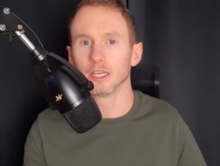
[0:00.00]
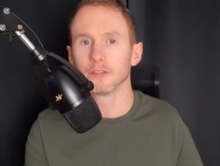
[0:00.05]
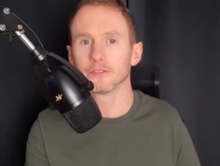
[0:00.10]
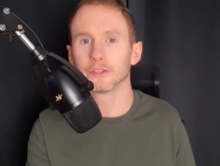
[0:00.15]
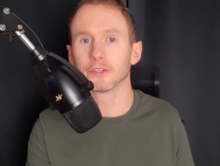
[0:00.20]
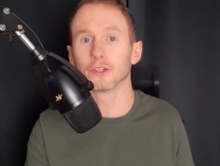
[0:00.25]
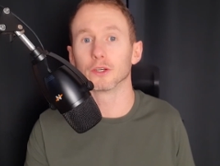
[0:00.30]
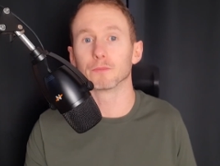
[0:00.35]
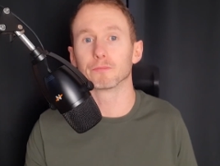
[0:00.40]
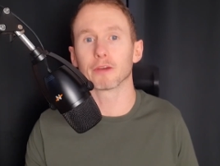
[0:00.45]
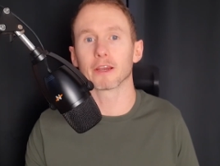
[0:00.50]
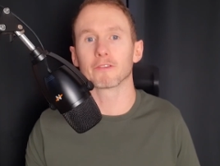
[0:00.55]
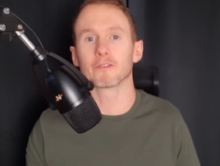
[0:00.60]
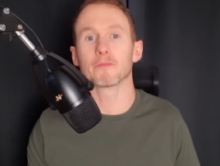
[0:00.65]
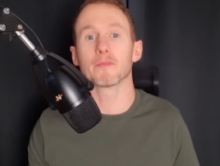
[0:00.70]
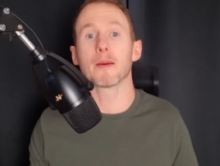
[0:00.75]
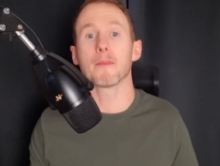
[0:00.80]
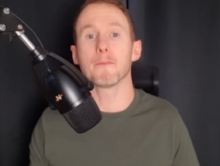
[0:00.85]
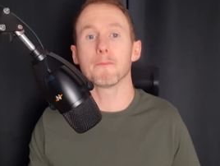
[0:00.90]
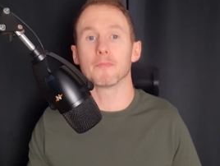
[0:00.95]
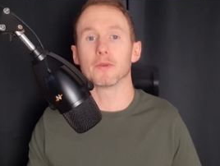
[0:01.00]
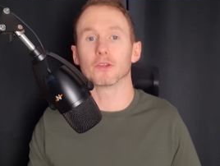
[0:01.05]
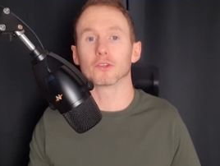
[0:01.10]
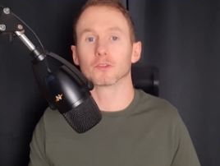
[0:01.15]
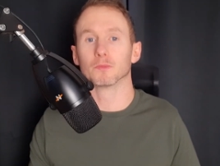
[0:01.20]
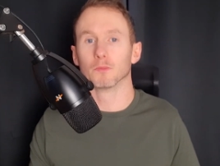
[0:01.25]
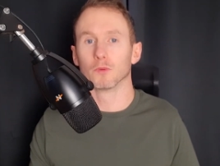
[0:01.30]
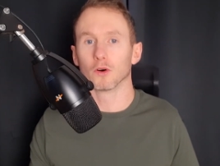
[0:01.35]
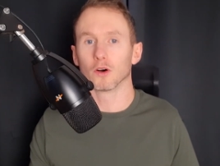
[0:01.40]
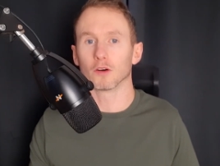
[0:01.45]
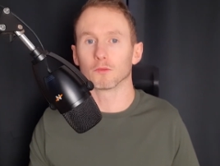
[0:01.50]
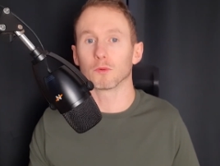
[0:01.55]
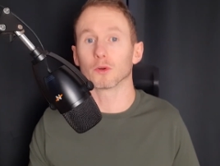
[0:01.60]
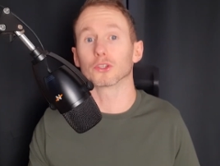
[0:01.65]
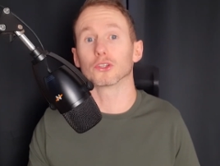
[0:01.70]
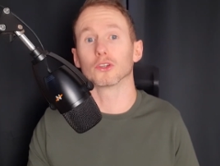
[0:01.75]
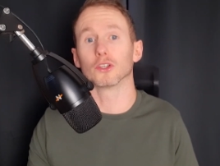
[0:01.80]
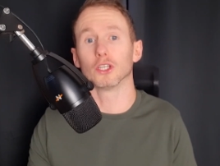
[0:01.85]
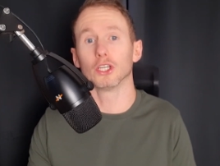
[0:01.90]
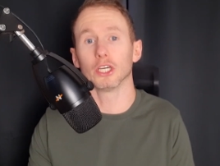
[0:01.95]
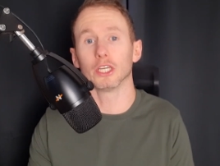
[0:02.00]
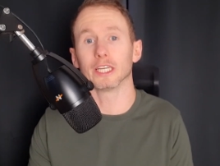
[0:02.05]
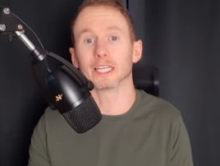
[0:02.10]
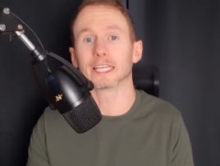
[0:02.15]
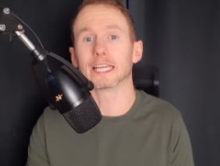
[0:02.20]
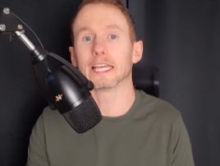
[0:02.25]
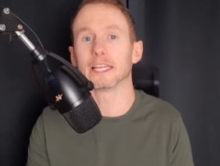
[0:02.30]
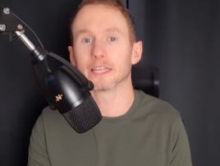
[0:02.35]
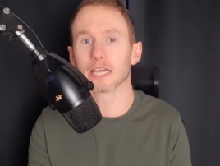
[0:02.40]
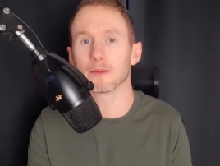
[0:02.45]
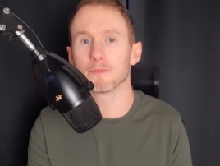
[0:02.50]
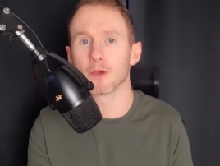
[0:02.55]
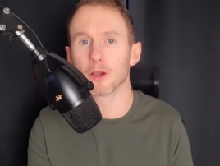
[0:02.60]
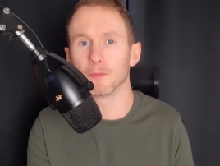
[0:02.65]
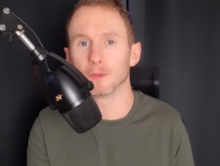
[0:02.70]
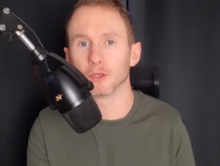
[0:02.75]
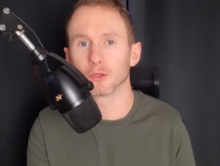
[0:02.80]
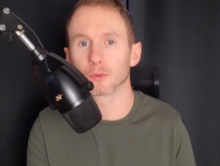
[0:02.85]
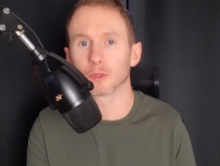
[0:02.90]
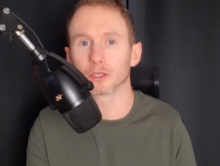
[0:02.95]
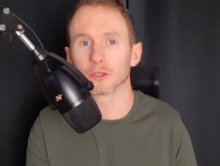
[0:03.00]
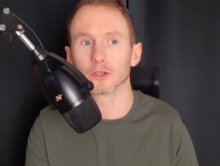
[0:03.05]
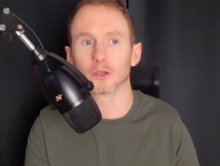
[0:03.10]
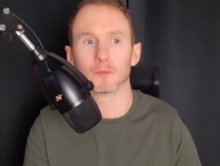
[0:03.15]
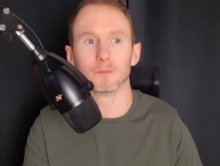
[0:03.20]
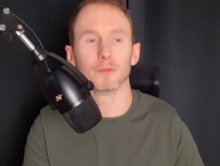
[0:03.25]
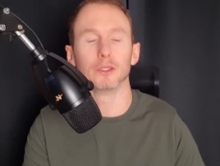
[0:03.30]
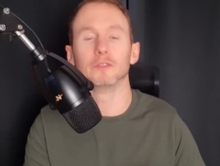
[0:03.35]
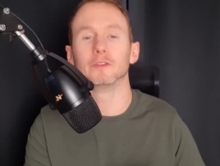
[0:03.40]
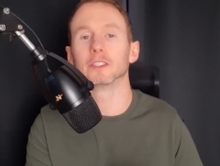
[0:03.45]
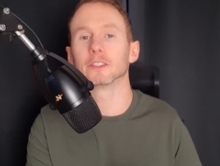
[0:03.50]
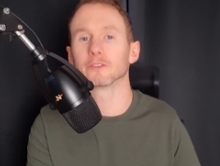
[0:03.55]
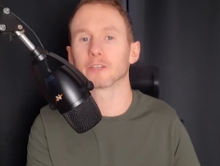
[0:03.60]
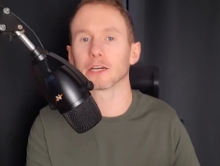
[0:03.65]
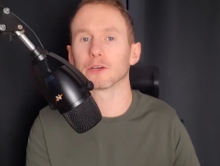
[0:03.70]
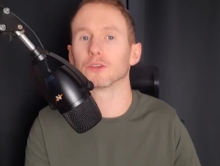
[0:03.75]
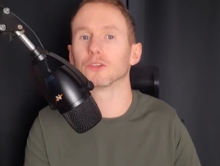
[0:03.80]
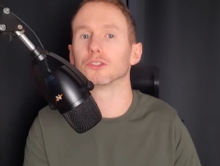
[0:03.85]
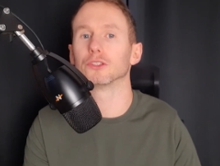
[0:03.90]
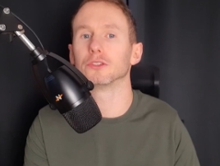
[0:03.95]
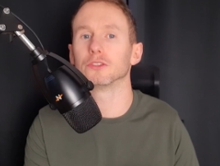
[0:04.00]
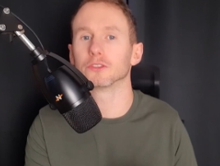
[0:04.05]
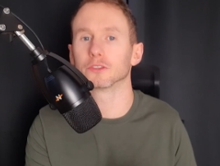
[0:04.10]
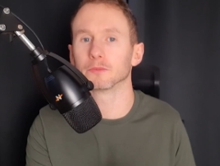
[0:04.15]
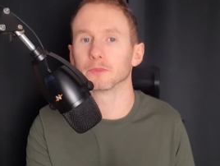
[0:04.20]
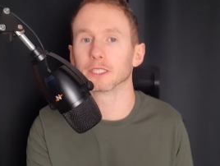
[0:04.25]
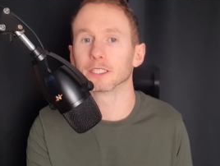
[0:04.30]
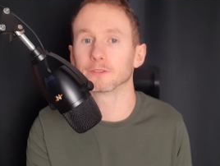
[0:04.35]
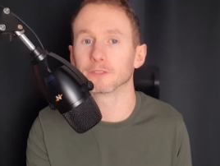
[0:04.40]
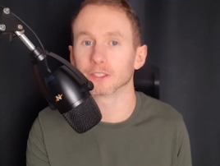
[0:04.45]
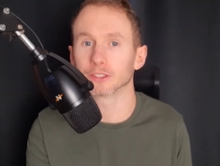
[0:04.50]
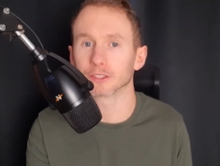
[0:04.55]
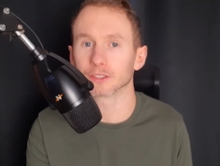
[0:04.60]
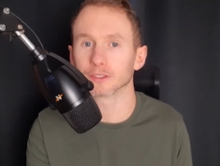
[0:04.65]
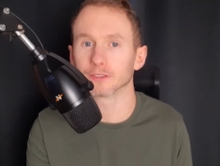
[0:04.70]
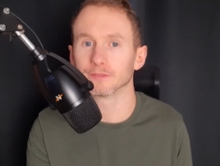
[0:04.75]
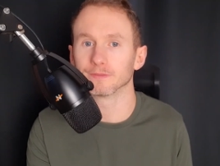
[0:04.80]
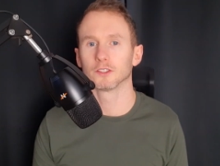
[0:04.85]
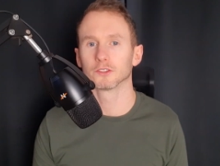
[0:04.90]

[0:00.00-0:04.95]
then your brain remembers more of what you're learning in that moment when you're moving around or doing something physical.